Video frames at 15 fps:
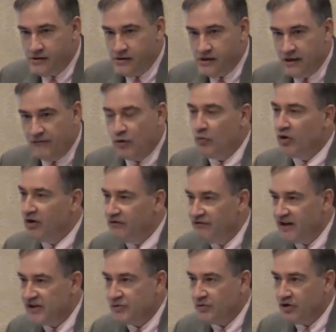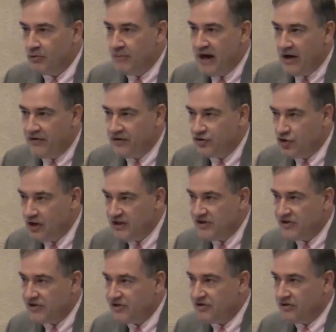If you will confess with your mouth that
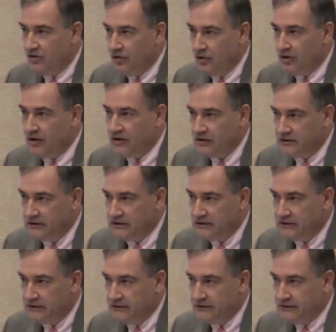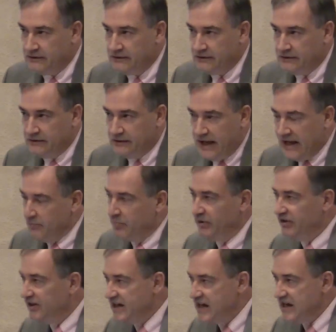Jesus is Lord and
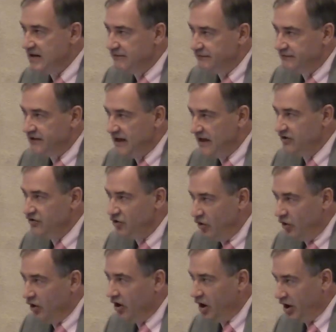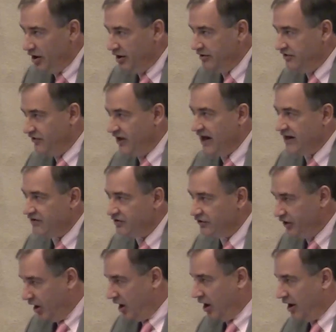believe in your heart that
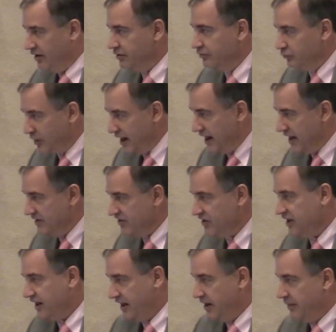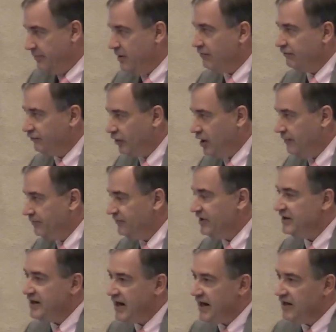God raised him from the
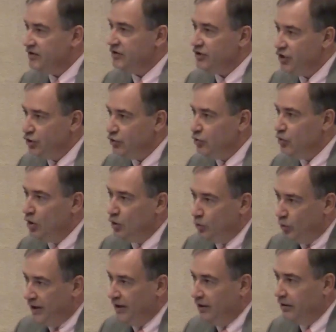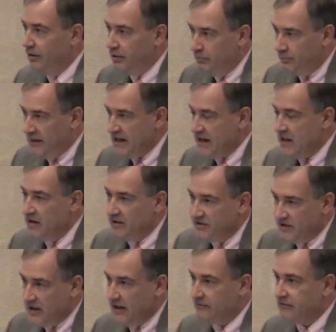dead, you will be
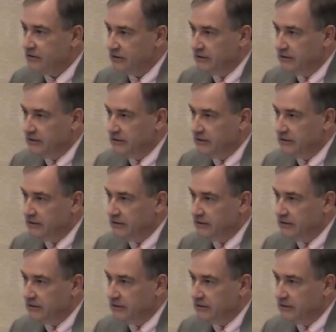saved.